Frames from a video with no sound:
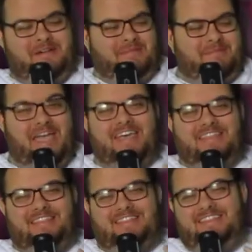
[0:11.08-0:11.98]

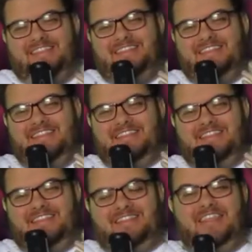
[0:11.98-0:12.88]
man,
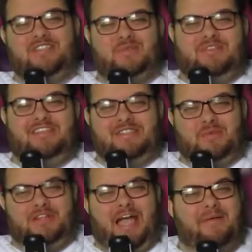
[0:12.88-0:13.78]
this
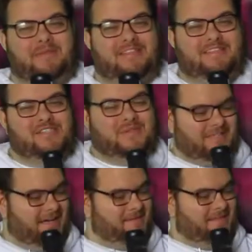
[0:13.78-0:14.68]
one got me. This one
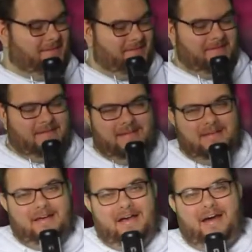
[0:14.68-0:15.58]
got me.
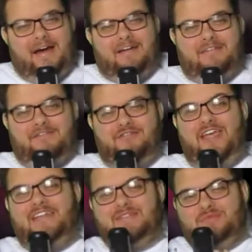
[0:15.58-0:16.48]

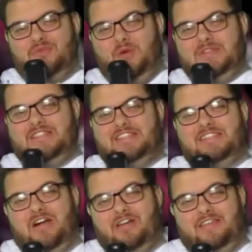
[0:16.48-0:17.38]
Phantom Rose
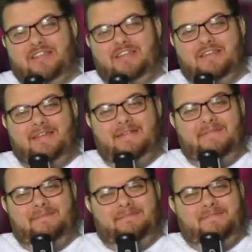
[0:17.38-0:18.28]
Scarlet.
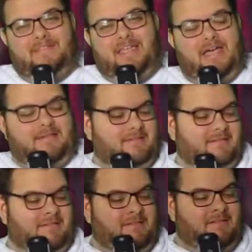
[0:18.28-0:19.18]
And
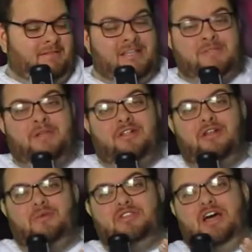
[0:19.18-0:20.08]
let's be
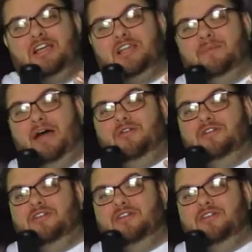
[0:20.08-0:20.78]
clear, we're talking about